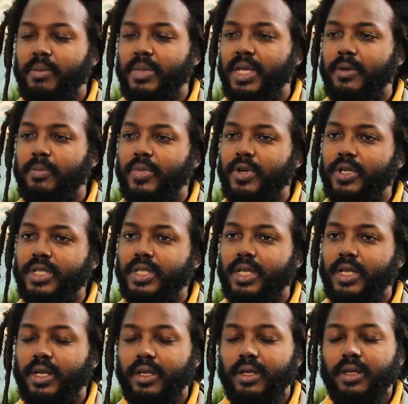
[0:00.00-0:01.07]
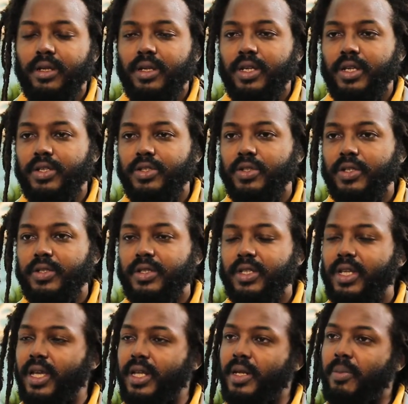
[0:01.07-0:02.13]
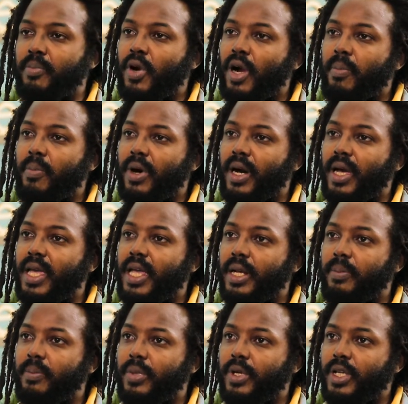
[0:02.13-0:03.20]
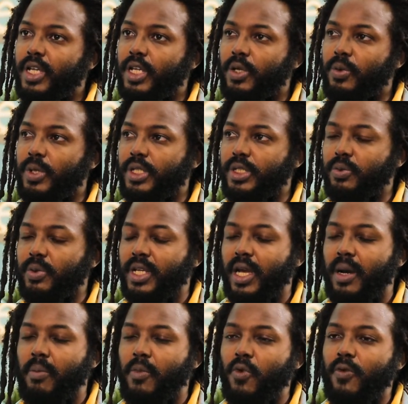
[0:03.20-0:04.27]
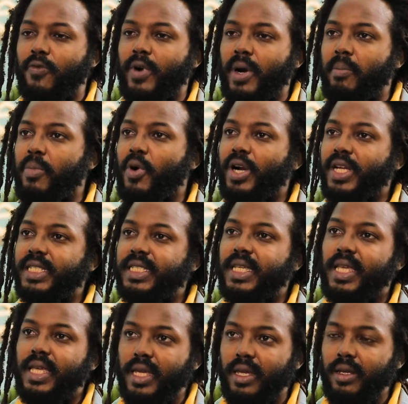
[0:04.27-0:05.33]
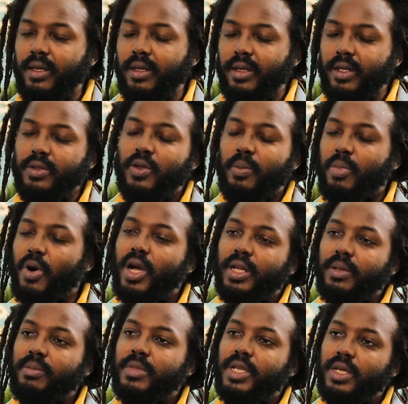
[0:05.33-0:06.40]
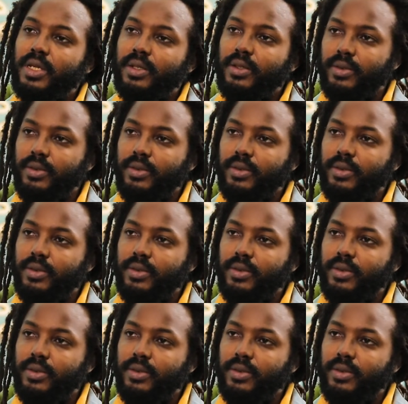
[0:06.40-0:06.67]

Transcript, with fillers: me per se is just to get the proper help in which we can move from point A to point B.